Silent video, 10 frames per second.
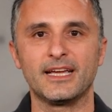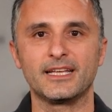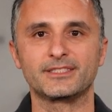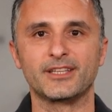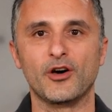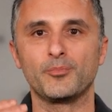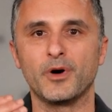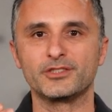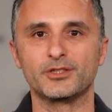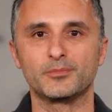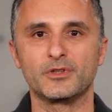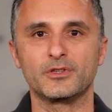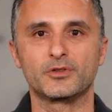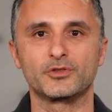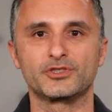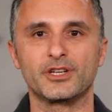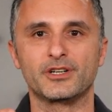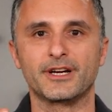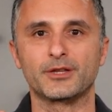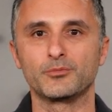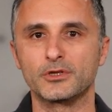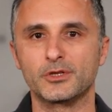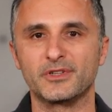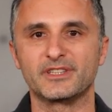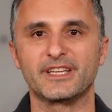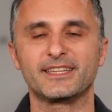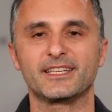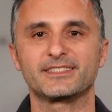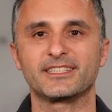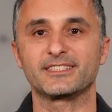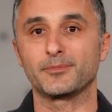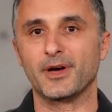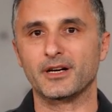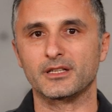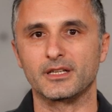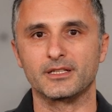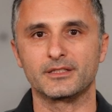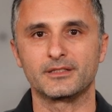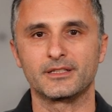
It's now possible to generate multiple datasets in parallel.